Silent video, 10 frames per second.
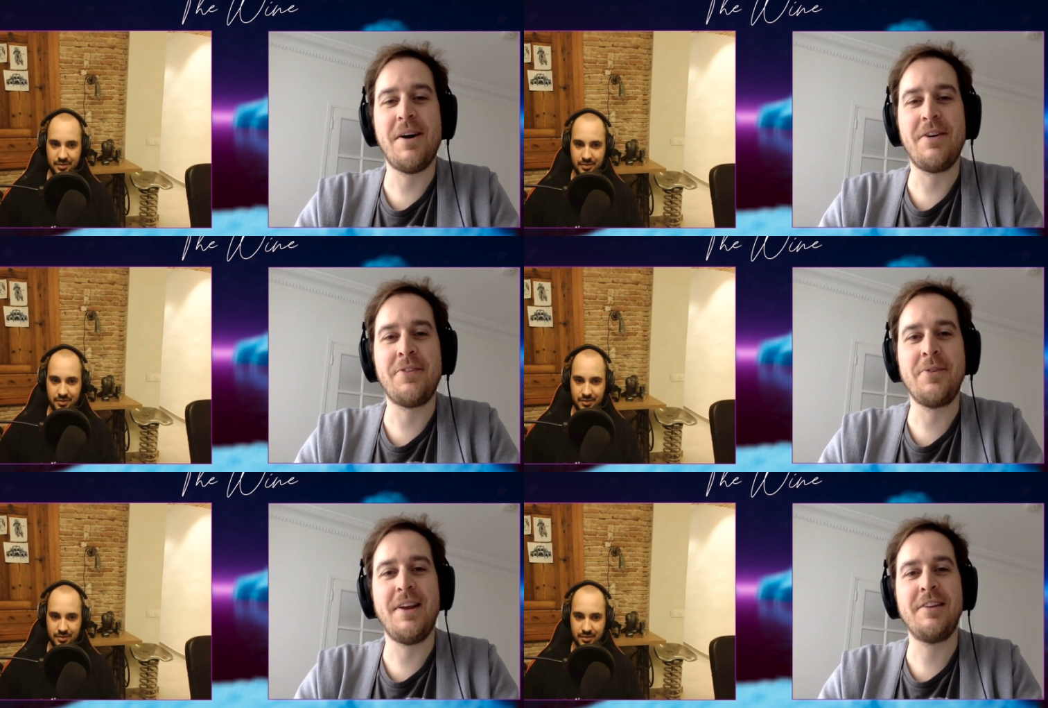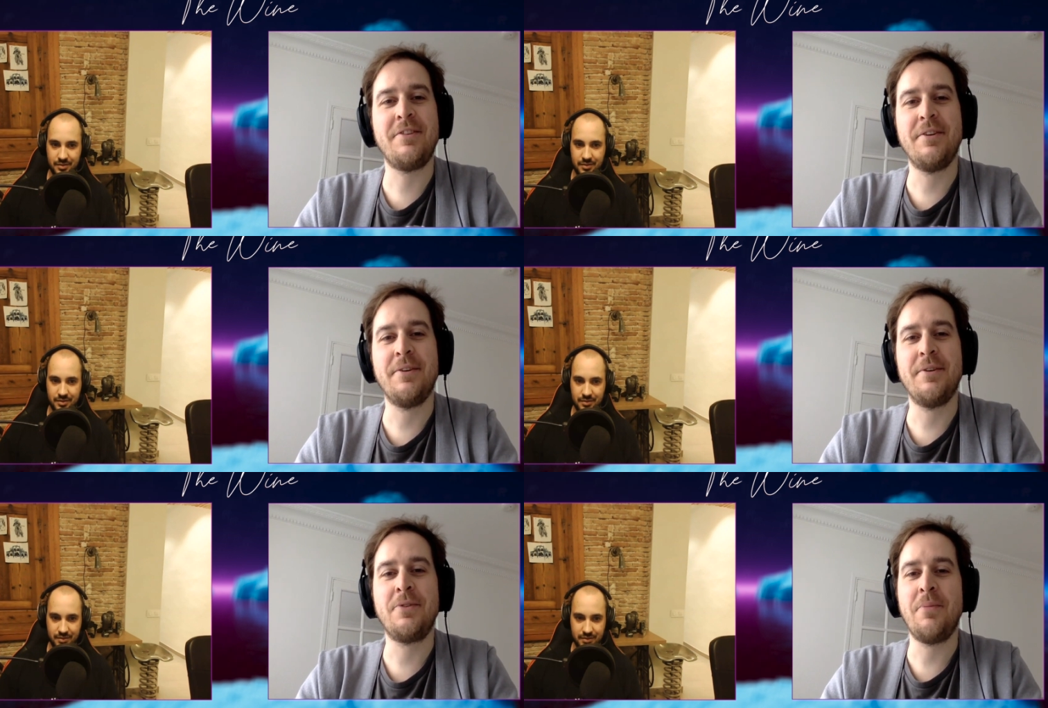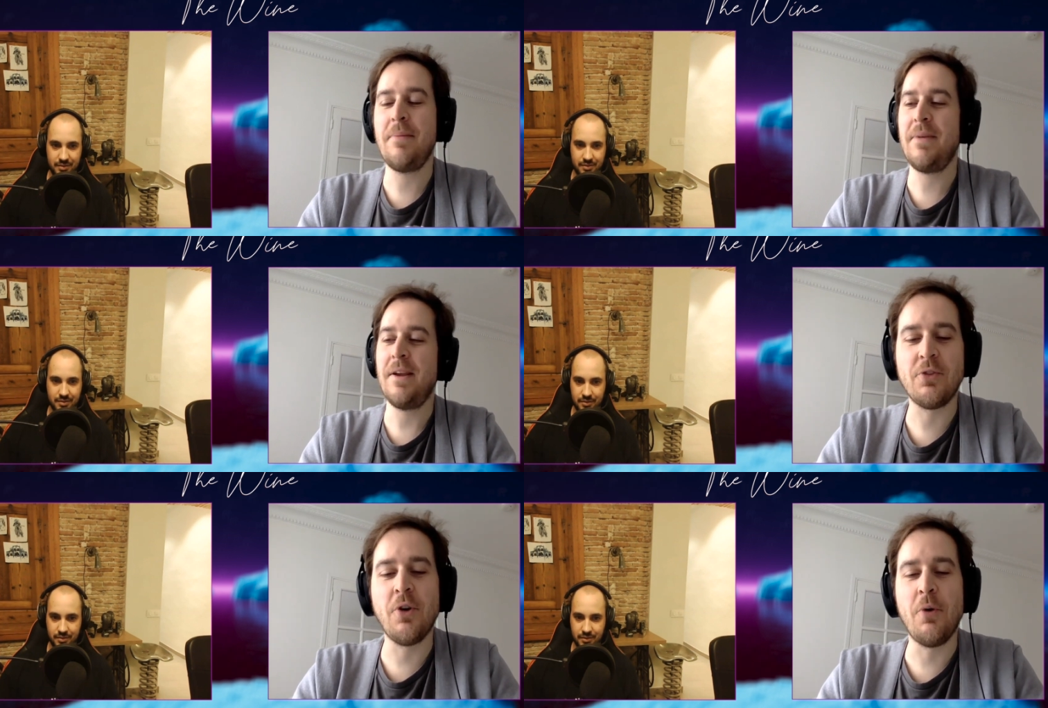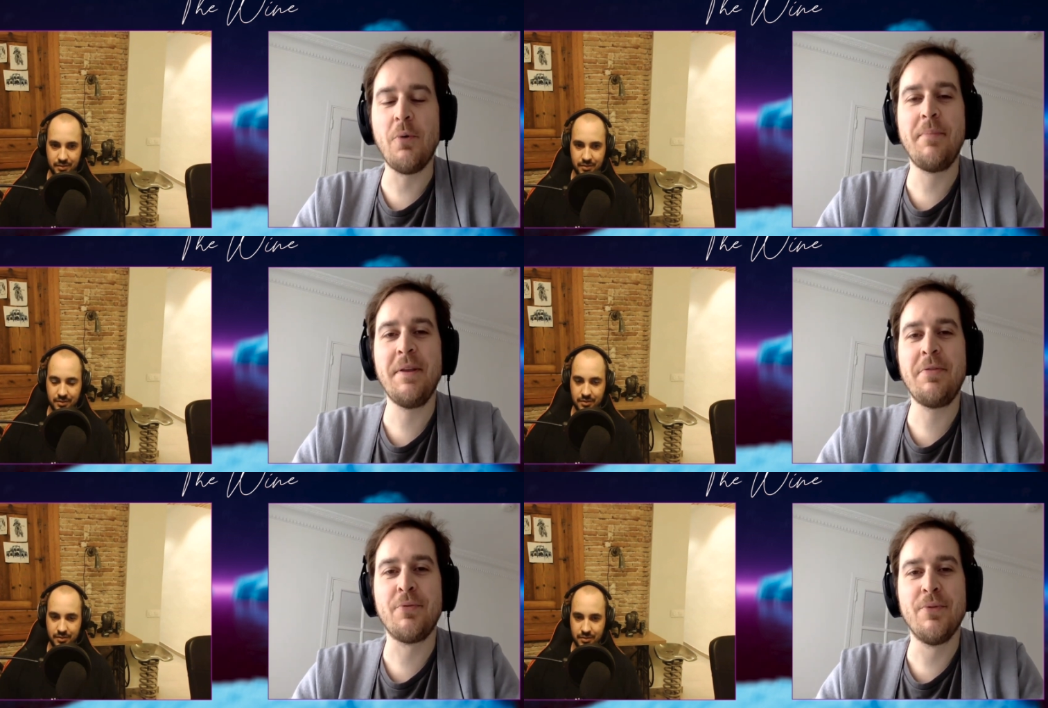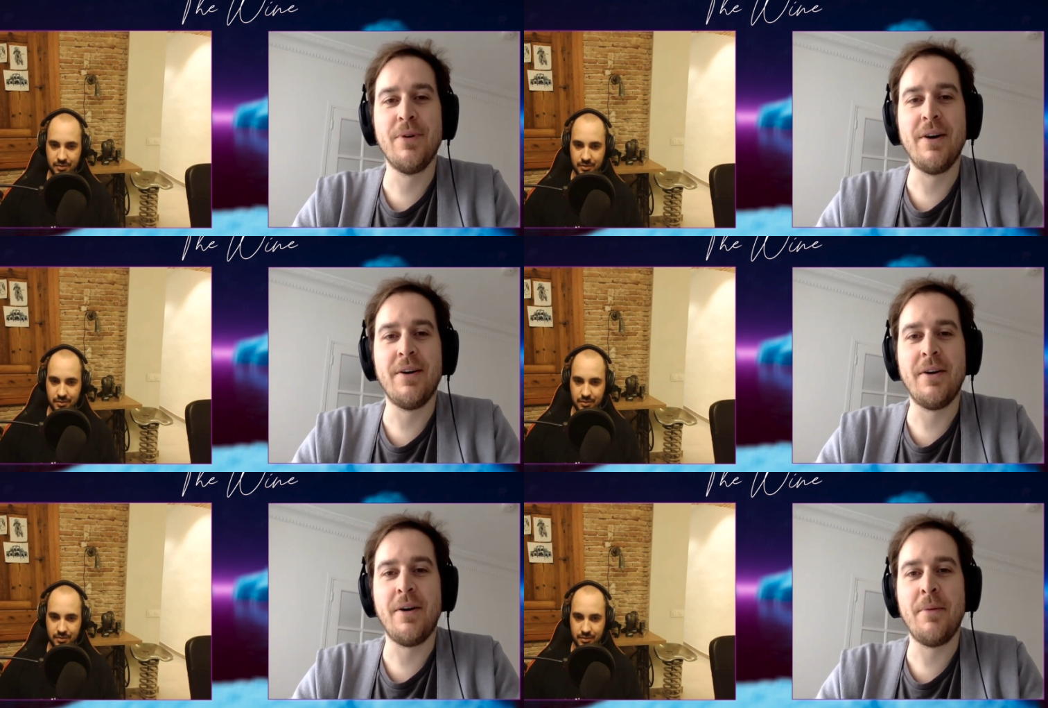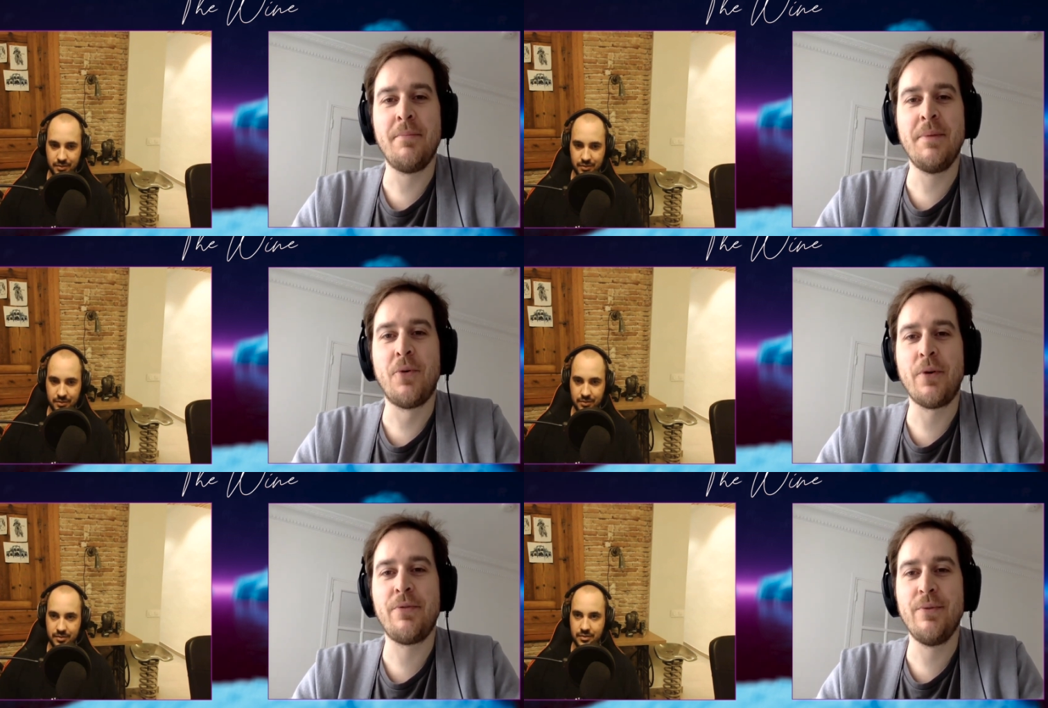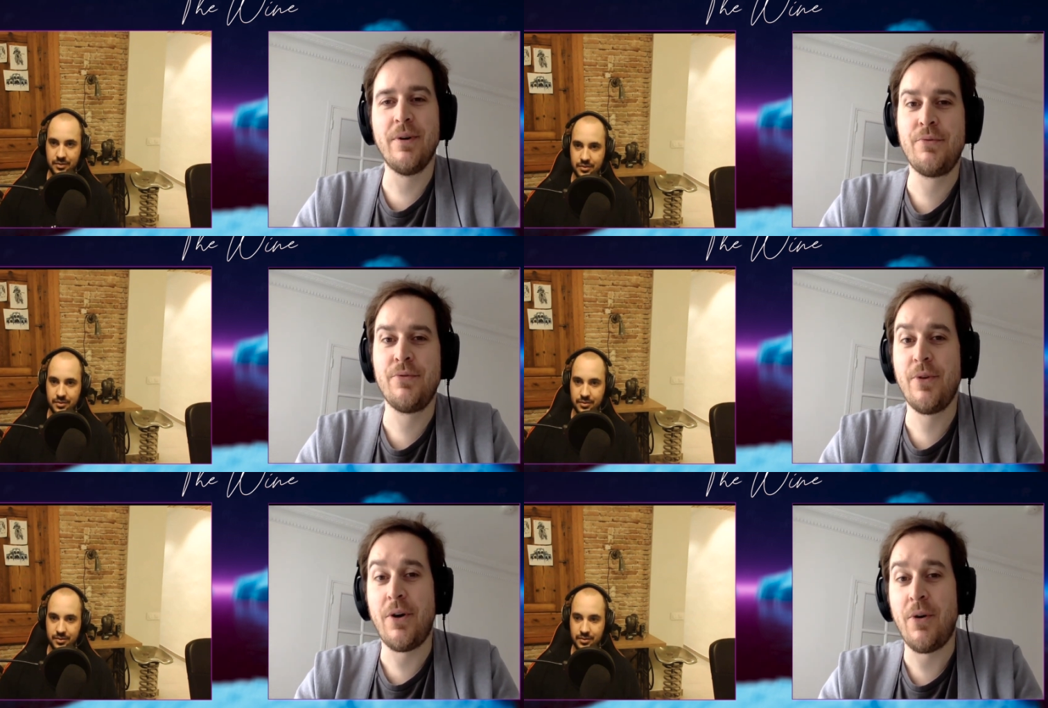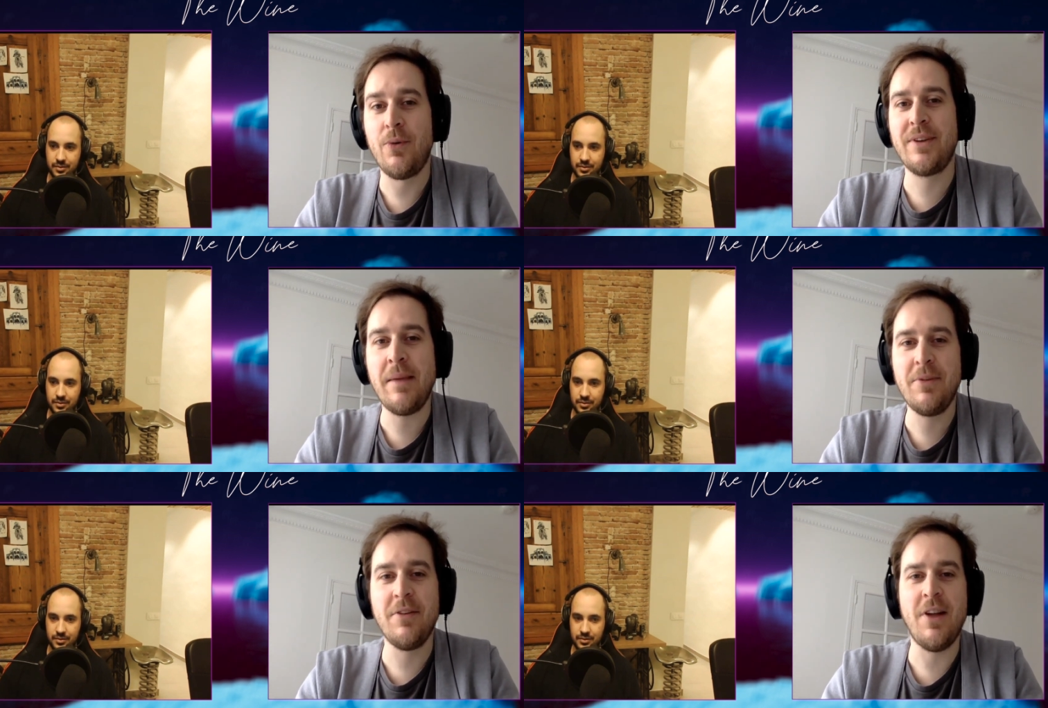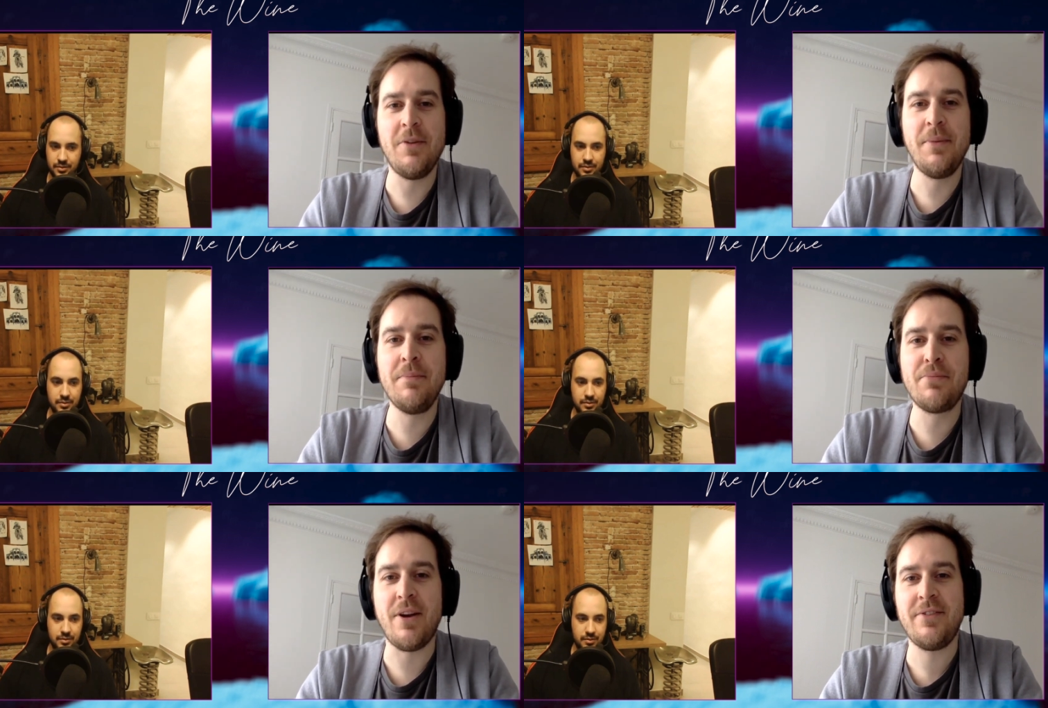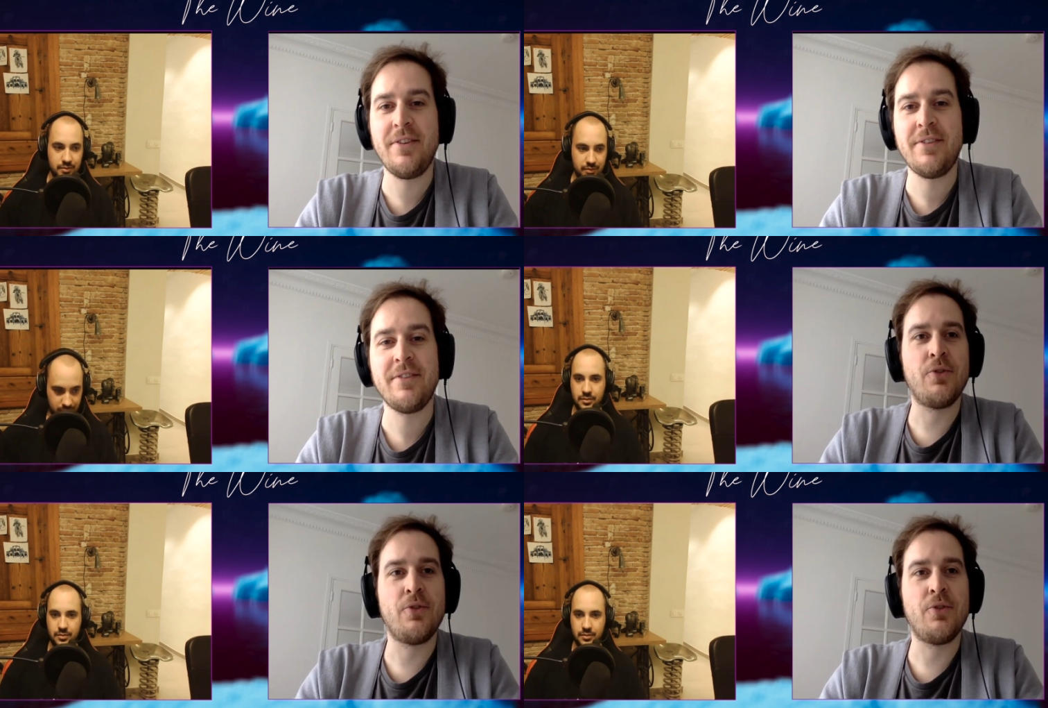Speaker 1: I also like to, to maybe go a bit through uh, a bit more through through the whole game development process.